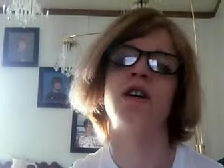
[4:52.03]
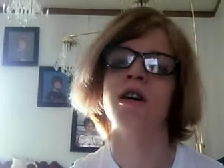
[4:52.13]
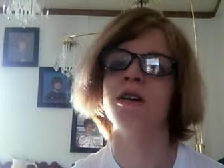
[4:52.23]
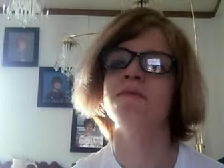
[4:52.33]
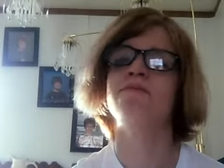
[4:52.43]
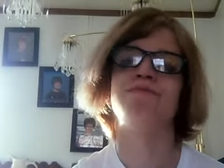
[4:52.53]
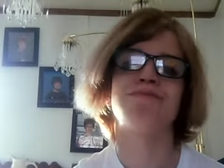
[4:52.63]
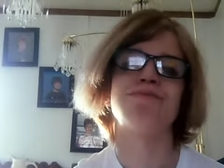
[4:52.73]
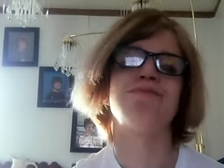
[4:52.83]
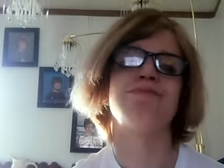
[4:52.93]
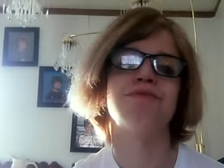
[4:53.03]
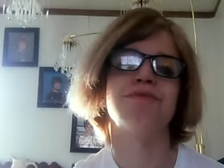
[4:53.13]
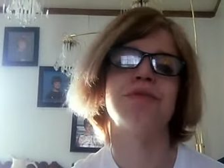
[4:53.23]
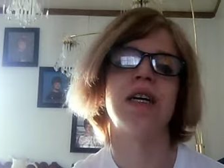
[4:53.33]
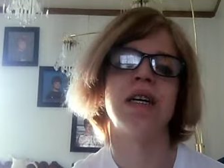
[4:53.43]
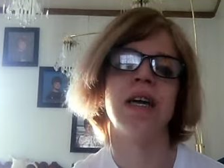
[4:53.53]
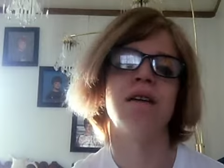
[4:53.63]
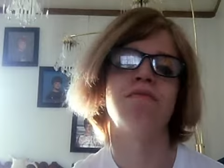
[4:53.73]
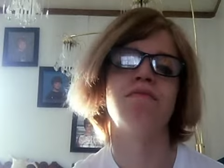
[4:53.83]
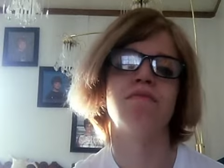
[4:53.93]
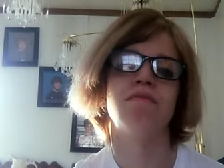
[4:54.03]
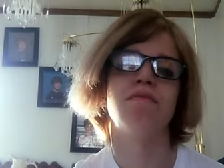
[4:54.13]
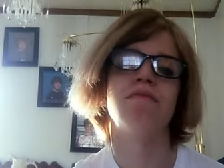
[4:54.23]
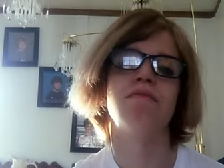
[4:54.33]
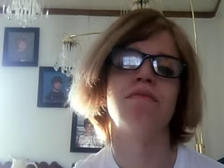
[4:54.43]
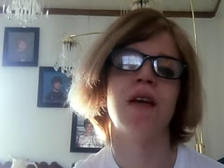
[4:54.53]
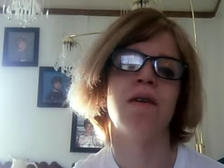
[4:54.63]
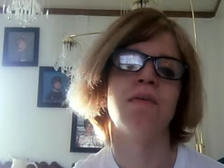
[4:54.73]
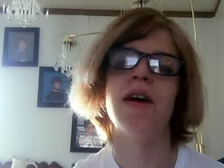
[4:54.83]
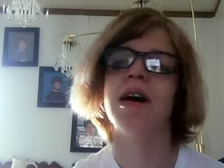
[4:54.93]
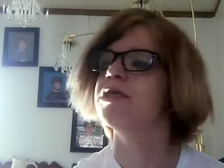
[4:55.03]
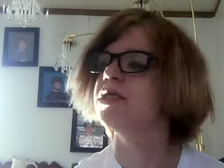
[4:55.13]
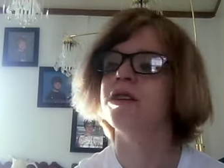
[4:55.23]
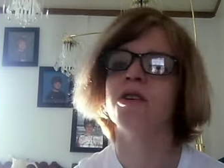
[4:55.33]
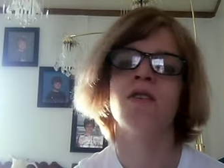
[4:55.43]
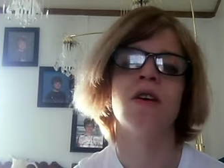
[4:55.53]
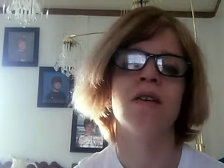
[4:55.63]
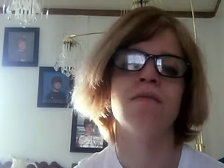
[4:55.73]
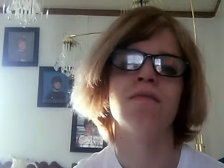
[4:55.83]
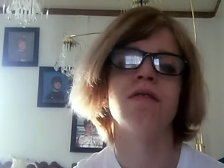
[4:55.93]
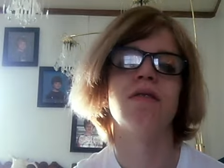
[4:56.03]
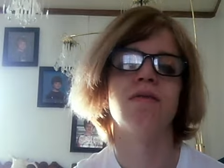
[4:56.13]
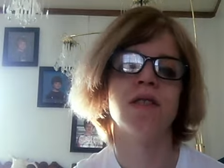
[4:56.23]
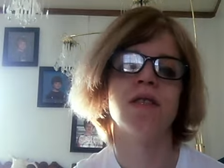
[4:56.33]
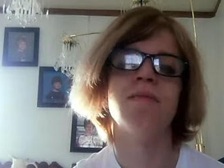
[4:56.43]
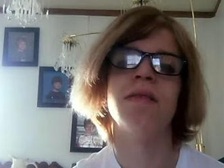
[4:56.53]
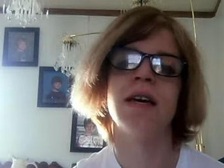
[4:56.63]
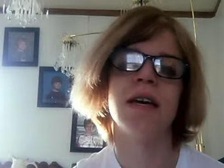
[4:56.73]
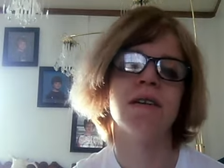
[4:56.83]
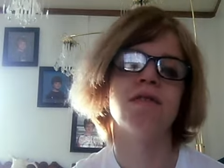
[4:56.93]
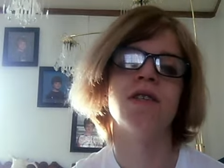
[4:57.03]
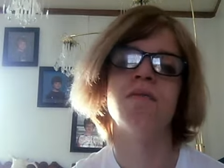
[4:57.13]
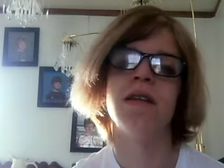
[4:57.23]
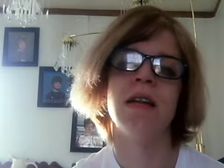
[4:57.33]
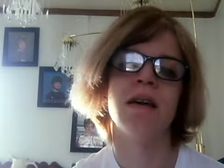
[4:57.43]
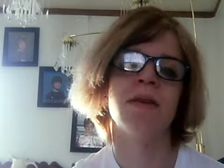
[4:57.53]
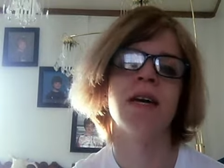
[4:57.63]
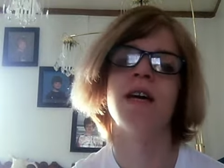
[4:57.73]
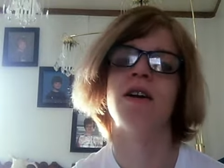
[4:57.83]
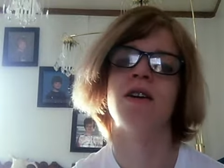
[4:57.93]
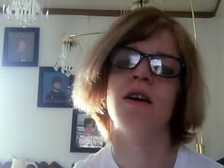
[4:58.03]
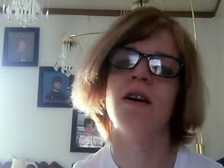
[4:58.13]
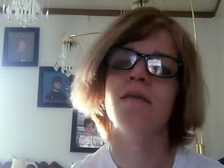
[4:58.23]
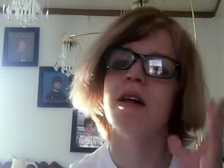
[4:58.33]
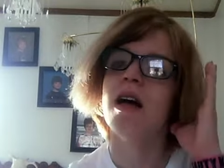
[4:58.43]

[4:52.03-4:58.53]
Hart. Yeah. I wonder how she's gonna grow up. What she'll be like if she'll be like Pink or not.